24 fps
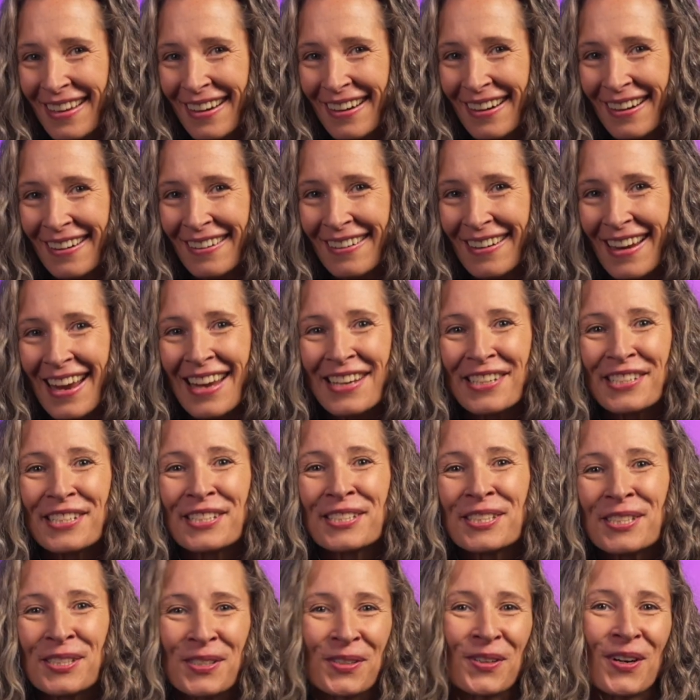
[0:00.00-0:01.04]
there and
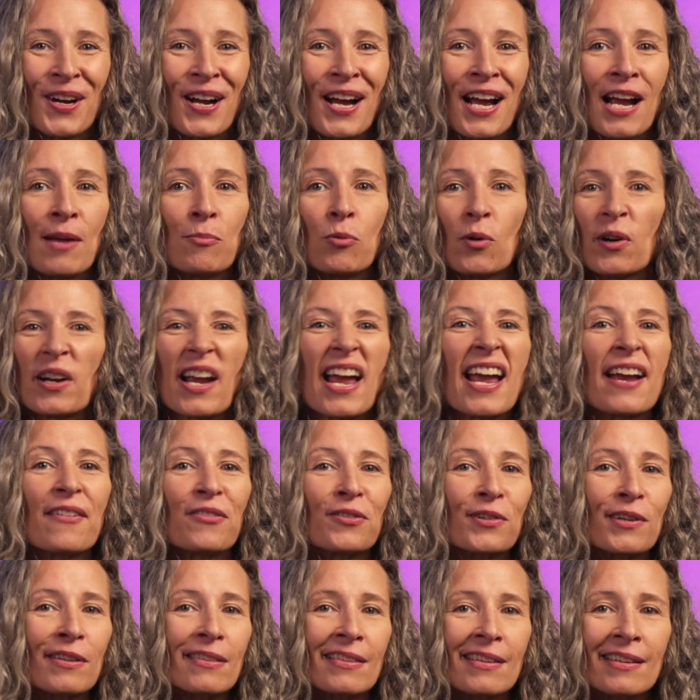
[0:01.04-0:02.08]
describe where
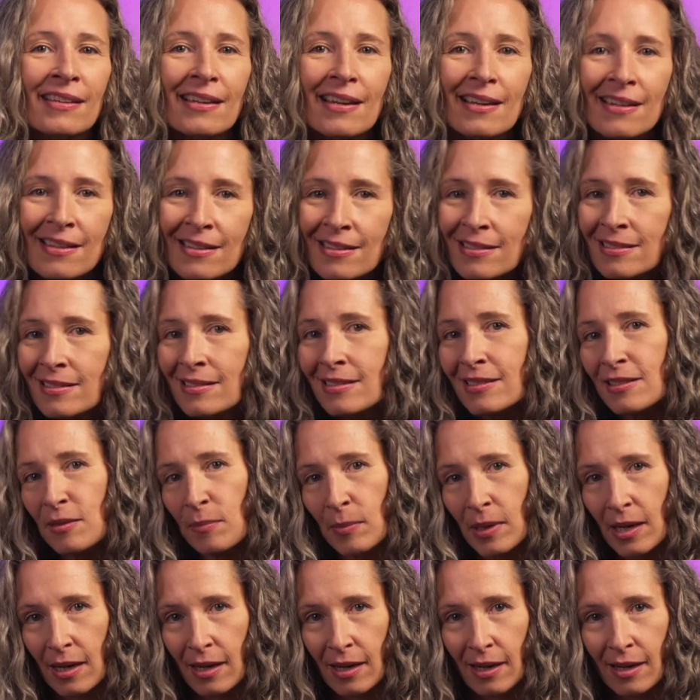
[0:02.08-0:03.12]
everything is to
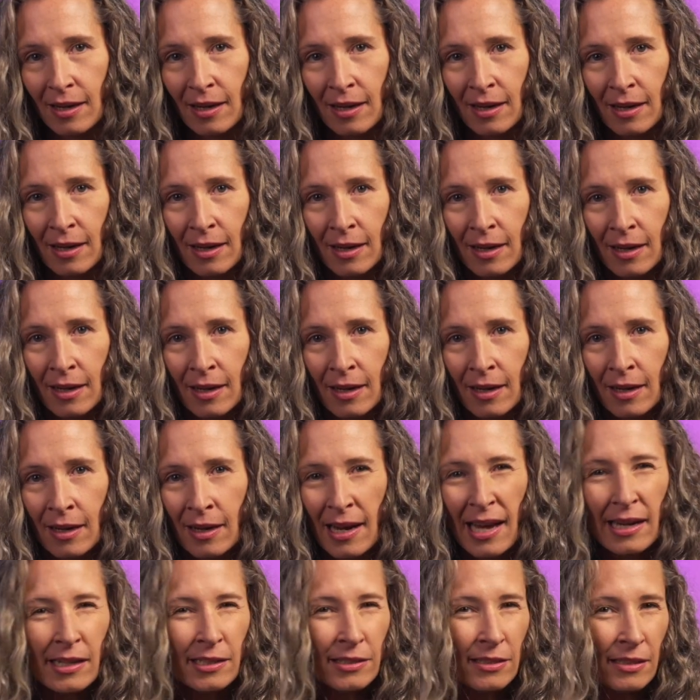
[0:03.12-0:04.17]
me.
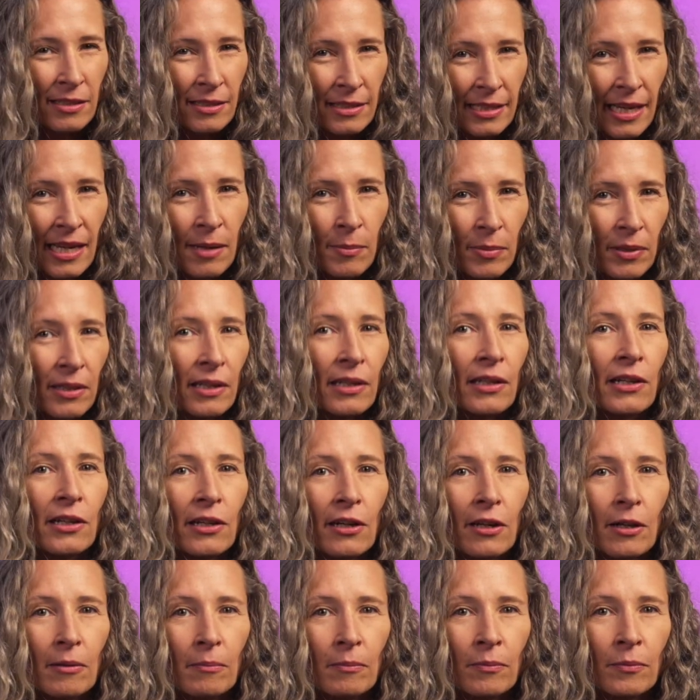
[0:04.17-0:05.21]
And it's the same thing
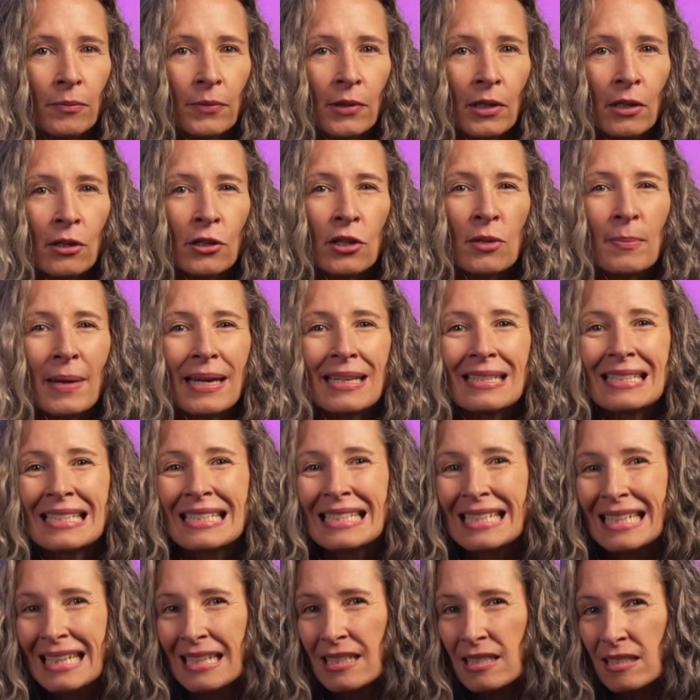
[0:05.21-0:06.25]
here. You may
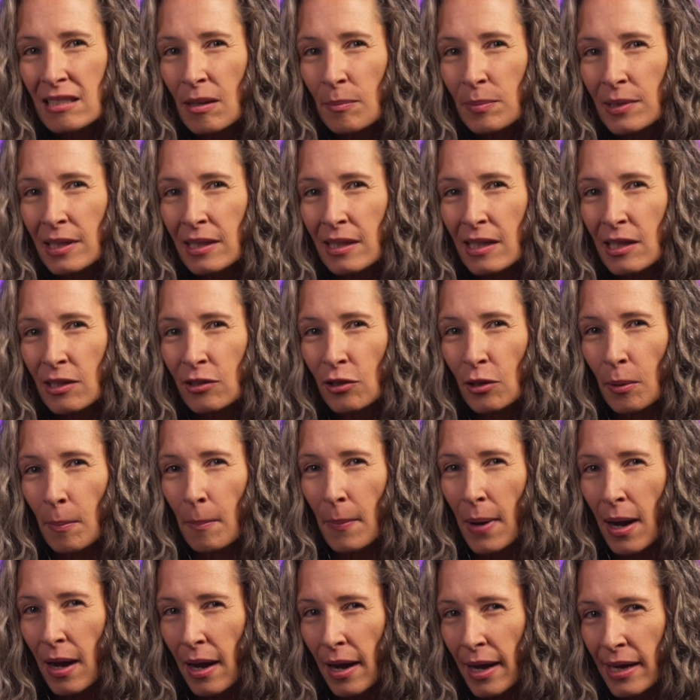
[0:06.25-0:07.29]
see something in your
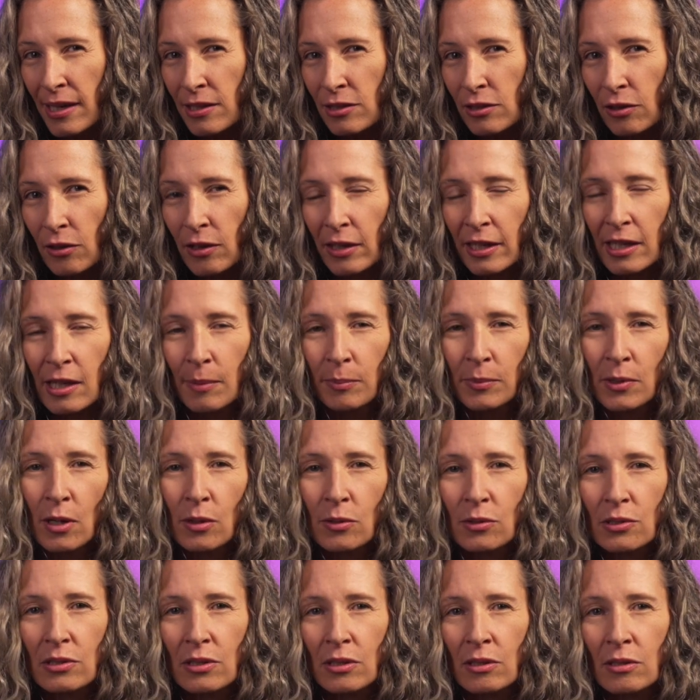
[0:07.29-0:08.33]
mind during
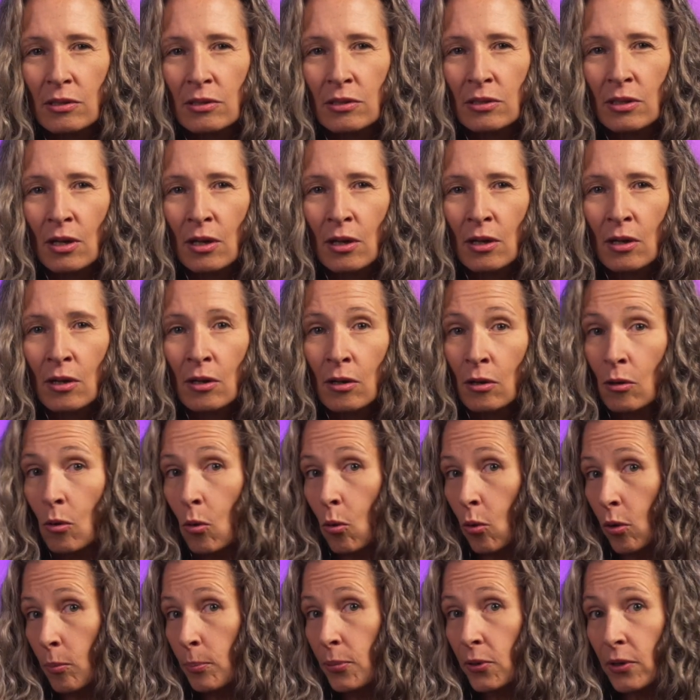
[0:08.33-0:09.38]
hypnosis,
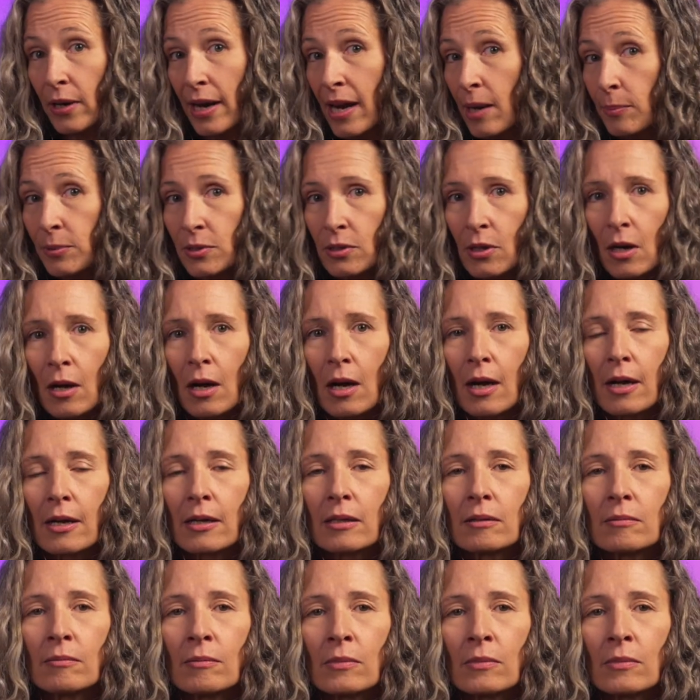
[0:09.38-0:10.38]
or perhaps not.